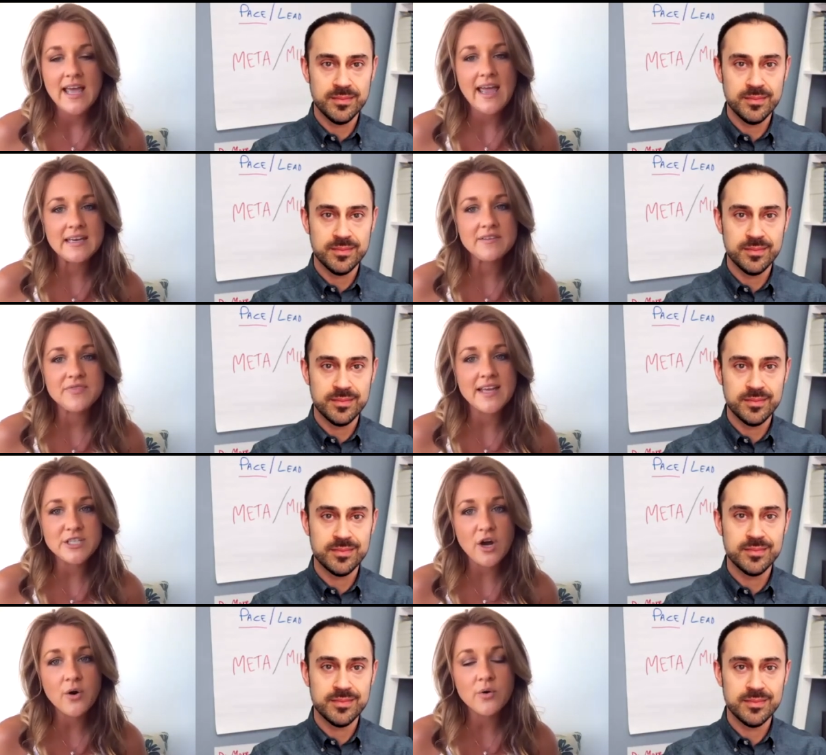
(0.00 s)
Speaker 1: And if they
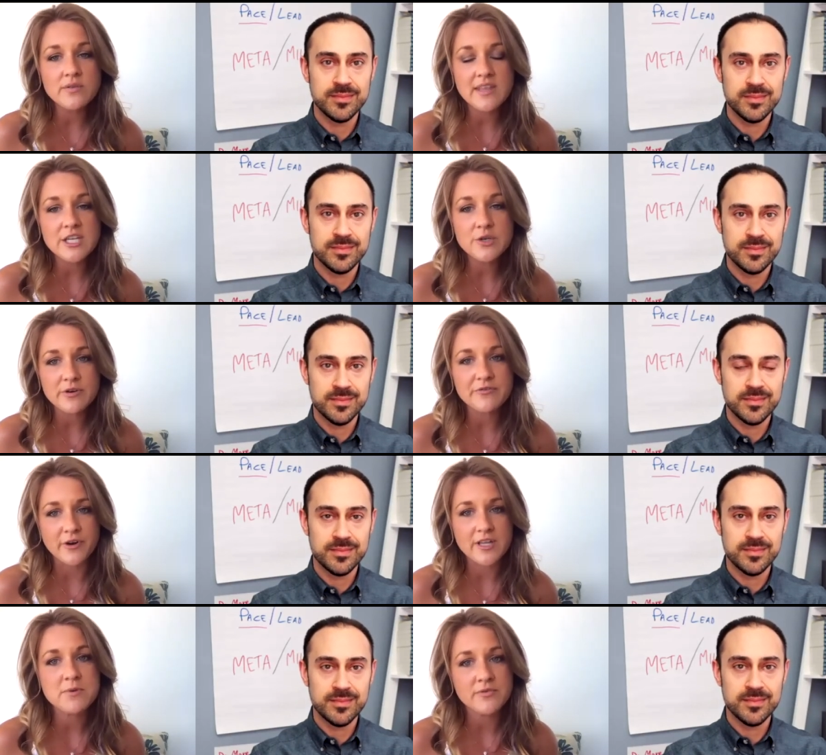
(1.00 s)
don't, then you refer
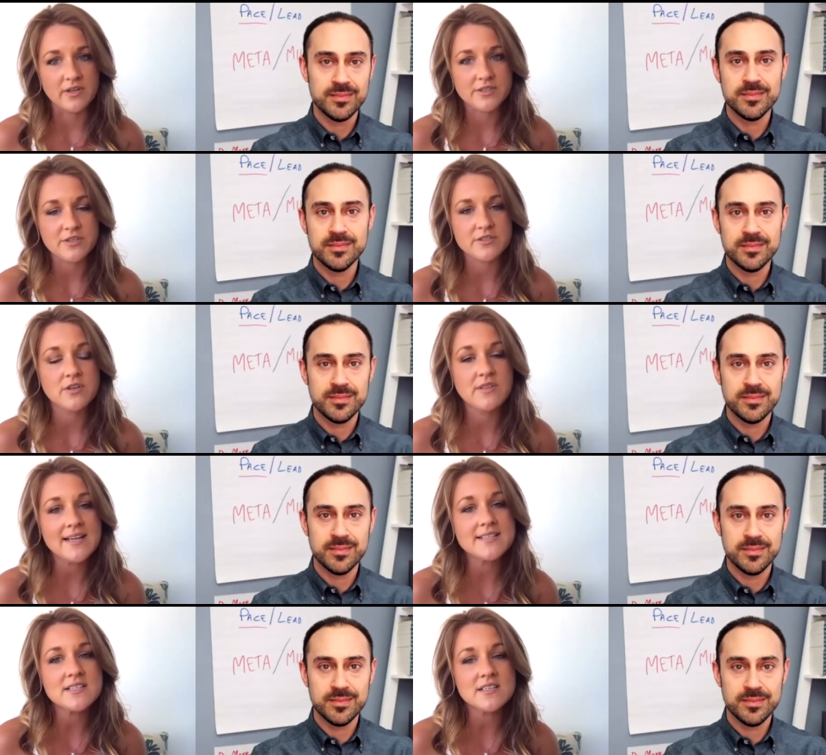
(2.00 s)
them a realtor. So
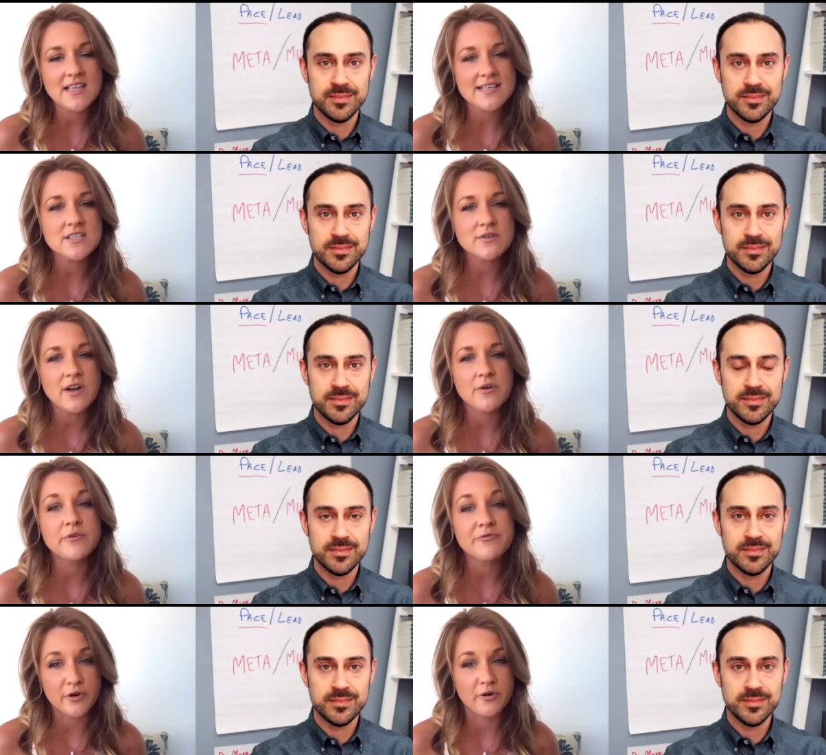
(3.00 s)
that's a that's a, a
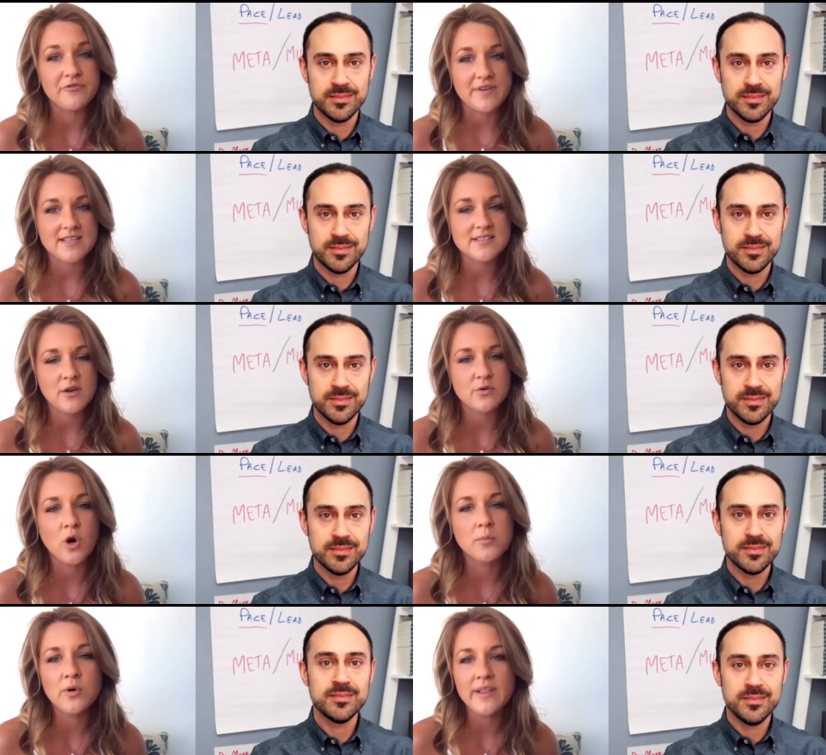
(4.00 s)
referral fee. So
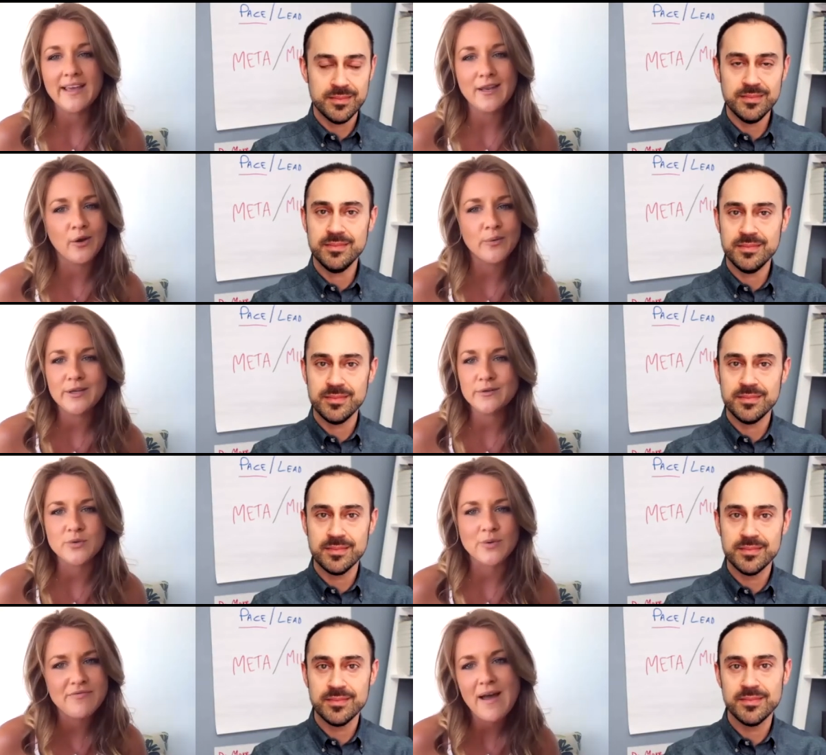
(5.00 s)
normally, you know, we do
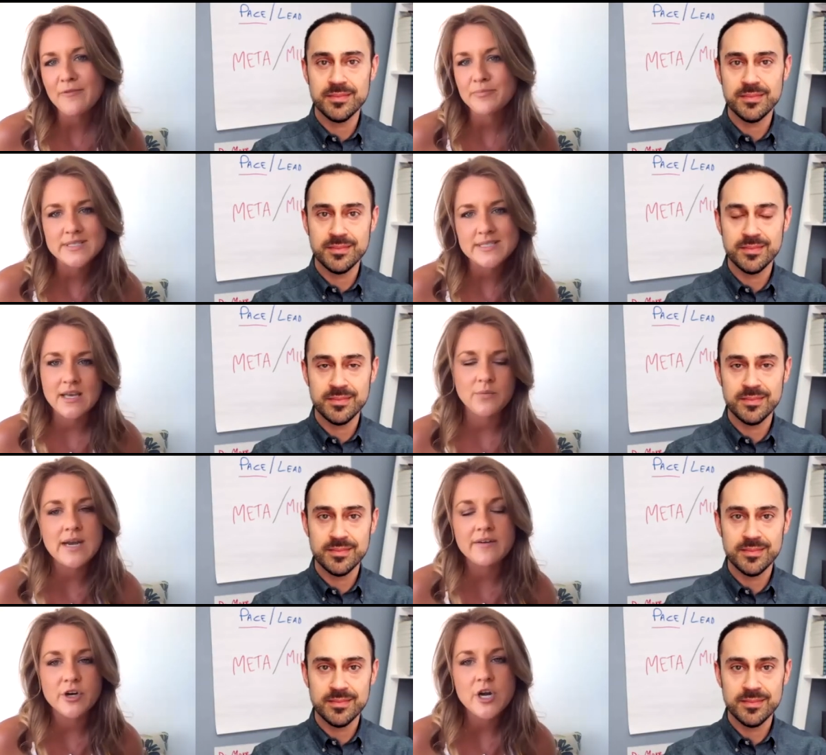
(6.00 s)
25%,
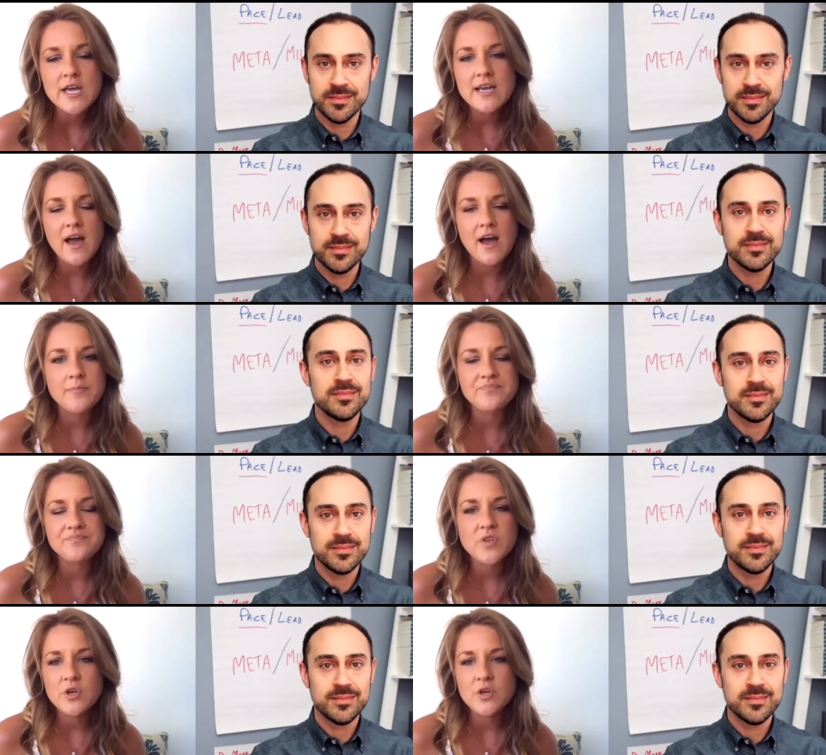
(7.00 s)
whatever. Um,